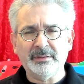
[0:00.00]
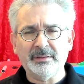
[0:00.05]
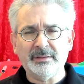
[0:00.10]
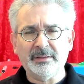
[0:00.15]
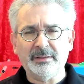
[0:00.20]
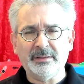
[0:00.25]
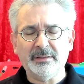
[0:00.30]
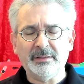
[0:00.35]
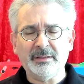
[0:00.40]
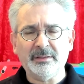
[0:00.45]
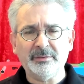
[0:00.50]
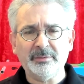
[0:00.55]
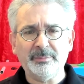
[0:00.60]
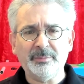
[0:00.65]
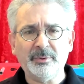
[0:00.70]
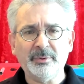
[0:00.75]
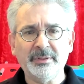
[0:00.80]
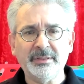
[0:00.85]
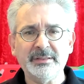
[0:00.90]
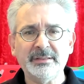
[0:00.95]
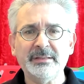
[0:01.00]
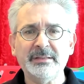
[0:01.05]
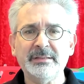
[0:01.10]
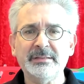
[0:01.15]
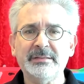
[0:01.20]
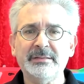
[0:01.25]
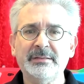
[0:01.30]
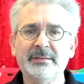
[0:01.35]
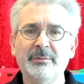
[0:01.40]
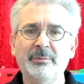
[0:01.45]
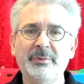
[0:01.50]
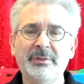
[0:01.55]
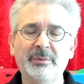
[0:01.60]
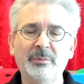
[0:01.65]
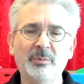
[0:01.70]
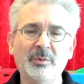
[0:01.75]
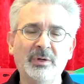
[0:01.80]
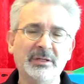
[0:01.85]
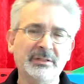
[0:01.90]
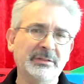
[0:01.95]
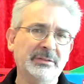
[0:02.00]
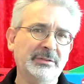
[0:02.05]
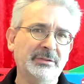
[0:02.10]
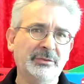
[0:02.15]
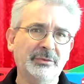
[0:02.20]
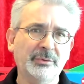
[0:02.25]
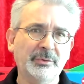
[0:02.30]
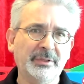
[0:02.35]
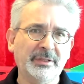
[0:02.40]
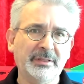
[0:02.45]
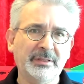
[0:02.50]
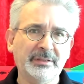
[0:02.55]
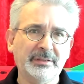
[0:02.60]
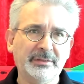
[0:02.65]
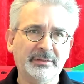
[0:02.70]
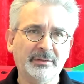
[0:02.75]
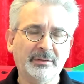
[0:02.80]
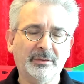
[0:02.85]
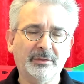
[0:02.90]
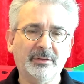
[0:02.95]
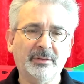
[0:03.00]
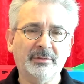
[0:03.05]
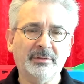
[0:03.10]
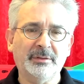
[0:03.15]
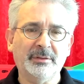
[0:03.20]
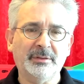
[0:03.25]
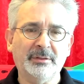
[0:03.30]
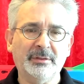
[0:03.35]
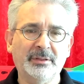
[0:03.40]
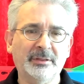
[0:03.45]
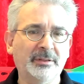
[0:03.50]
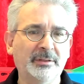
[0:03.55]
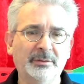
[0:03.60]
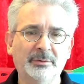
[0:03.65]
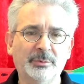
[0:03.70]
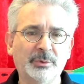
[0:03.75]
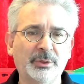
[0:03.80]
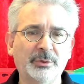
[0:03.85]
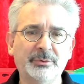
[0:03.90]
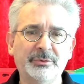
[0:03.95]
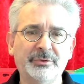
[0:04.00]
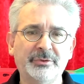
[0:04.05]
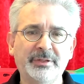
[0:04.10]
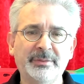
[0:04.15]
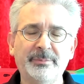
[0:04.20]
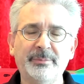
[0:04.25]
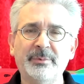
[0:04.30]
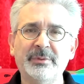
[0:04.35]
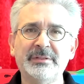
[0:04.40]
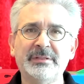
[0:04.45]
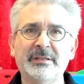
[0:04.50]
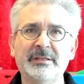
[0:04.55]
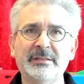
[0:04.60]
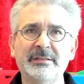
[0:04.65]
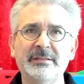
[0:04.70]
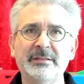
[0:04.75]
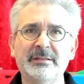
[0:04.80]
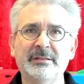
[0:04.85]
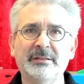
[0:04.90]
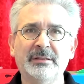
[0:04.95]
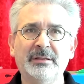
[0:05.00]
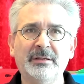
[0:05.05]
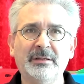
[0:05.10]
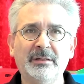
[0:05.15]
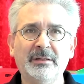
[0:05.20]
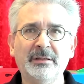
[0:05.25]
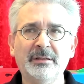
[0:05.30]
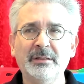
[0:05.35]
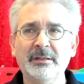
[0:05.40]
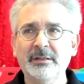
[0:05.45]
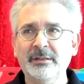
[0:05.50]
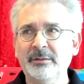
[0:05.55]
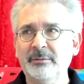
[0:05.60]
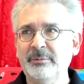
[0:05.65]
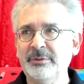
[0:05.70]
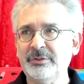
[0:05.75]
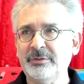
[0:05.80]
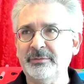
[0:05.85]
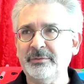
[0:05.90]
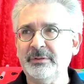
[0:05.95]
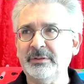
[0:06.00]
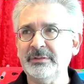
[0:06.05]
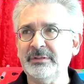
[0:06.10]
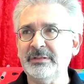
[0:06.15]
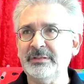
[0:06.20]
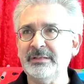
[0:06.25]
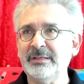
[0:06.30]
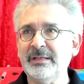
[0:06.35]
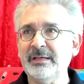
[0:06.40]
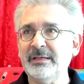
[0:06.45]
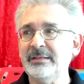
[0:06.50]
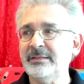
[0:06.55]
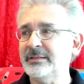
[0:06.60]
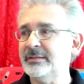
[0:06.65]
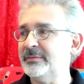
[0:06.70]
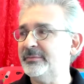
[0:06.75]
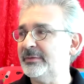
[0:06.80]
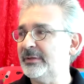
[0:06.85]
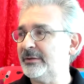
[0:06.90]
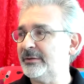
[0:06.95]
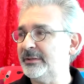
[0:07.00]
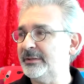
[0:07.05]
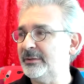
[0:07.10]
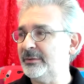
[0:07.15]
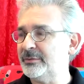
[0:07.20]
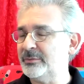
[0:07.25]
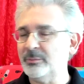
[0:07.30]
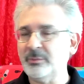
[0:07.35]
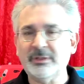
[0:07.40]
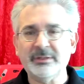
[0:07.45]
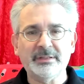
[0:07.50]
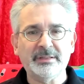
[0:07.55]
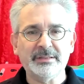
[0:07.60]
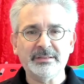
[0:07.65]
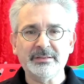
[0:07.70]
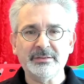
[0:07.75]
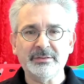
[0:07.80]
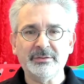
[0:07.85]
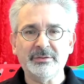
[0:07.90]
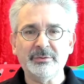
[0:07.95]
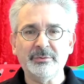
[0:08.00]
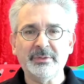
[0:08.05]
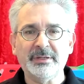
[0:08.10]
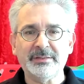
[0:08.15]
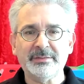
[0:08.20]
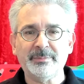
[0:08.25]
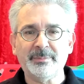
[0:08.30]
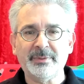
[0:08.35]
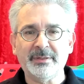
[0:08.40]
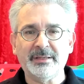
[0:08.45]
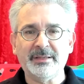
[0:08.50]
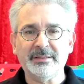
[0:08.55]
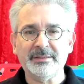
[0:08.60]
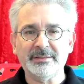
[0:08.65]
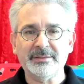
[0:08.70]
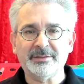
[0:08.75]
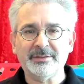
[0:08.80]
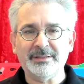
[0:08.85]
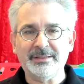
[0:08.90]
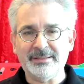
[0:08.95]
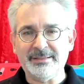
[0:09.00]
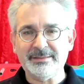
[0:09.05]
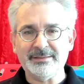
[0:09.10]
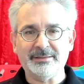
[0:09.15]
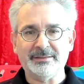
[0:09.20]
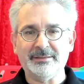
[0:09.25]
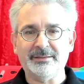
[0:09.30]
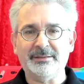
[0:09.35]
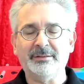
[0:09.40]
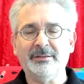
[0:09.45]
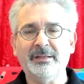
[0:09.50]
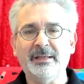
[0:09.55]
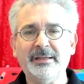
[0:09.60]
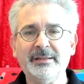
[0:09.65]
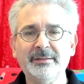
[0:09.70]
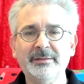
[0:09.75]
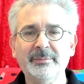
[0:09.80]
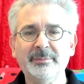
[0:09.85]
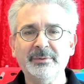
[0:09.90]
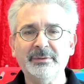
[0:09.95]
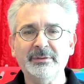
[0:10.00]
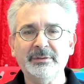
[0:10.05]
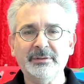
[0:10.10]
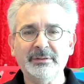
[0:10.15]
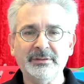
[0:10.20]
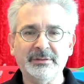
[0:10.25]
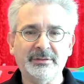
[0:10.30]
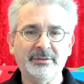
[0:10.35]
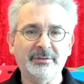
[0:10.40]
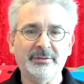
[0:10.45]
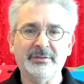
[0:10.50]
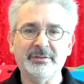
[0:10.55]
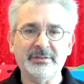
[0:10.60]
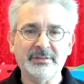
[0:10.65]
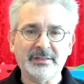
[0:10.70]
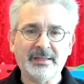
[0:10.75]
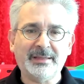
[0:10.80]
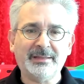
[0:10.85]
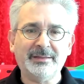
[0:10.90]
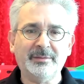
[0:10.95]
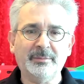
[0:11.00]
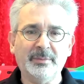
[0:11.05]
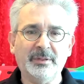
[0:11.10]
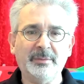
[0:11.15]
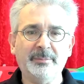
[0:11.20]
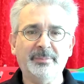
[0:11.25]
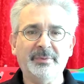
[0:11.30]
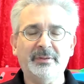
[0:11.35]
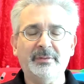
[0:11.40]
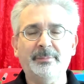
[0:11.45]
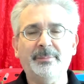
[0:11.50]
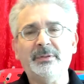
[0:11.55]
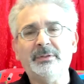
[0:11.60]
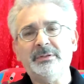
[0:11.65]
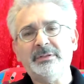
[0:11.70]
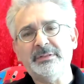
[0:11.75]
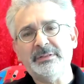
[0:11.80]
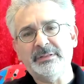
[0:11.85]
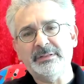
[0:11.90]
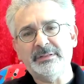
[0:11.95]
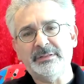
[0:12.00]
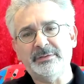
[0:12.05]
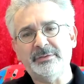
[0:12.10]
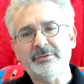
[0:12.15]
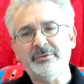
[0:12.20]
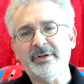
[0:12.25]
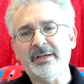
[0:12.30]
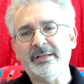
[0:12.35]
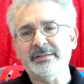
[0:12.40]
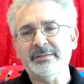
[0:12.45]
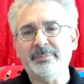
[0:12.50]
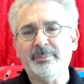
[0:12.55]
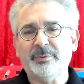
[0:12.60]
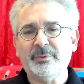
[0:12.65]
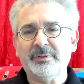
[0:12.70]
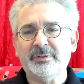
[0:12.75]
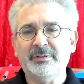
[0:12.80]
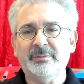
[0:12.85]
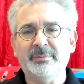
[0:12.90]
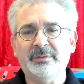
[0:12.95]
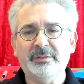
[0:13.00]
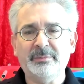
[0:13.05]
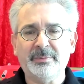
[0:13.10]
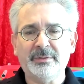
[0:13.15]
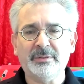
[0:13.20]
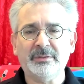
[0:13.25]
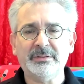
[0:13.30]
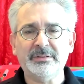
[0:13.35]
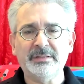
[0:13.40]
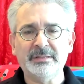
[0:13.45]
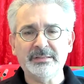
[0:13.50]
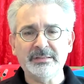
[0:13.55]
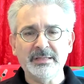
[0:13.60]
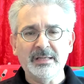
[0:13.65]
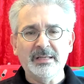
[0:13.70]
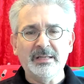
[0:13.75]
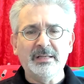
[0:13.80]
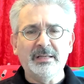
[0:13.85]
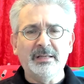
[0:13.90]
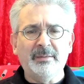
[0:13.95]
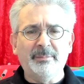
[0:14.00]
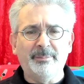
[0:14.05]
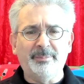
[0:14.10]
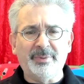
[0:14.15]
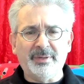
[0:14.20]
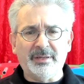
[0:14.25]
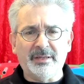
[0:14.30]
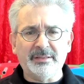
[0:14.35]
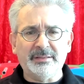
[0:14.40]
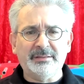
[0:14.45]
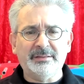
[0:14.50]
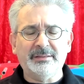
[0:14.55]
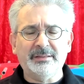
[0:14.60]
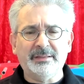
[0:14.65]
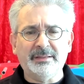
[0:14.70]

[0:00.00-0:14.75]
another point is we once took it on a little road trip with us in the car, which of course is nice. It's those 1S and 2S planes are easily collectible, and you can stack them up in the boxes and transport them in the boxes. But